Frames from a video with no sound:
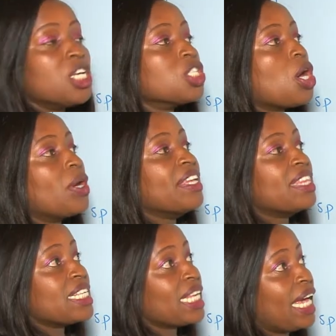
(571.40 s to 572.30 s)
So
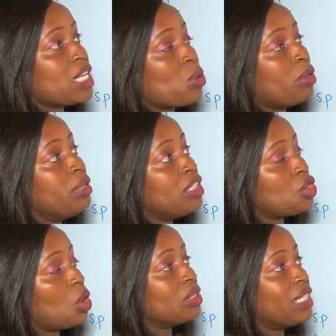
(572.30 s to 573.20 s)
in this case, we are
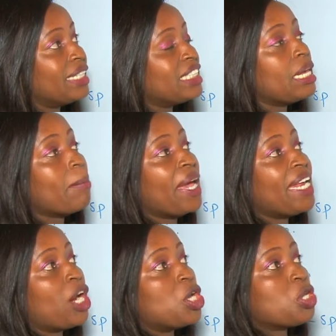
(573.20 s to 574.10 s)
being told that he
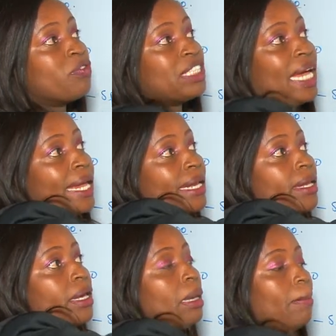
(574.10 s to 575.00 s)
made a loss of
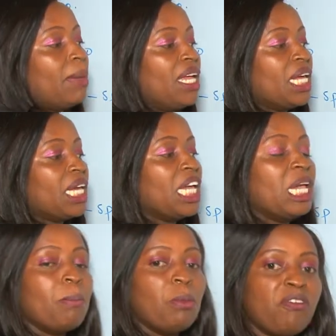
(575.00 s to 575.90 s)
10, meaning
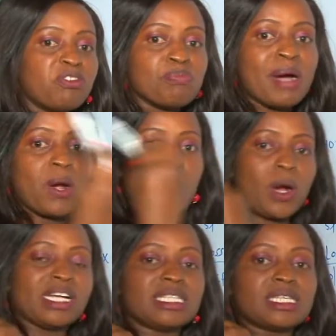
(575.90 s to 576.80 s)
he moved
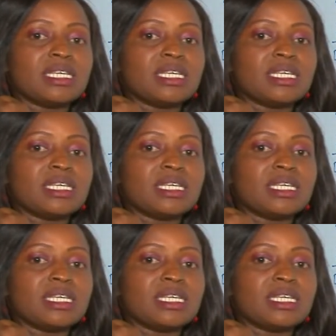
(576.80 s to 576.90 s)
backwards